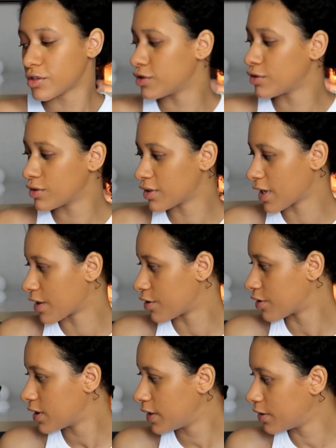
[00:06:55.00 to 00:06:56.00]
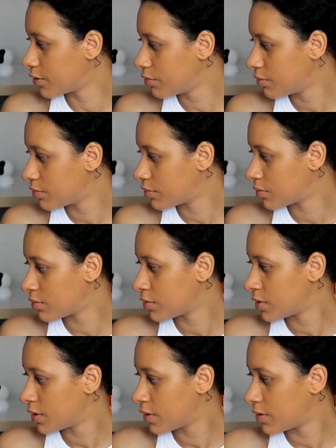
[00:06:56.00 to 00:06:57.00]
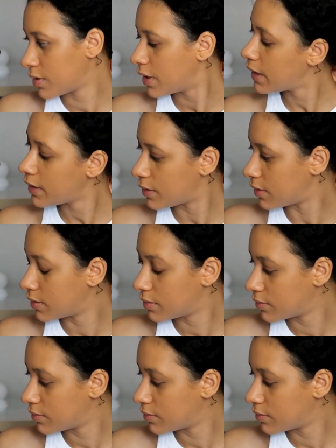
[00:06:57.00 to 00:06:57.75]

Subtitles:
to do together. Cleo, nej.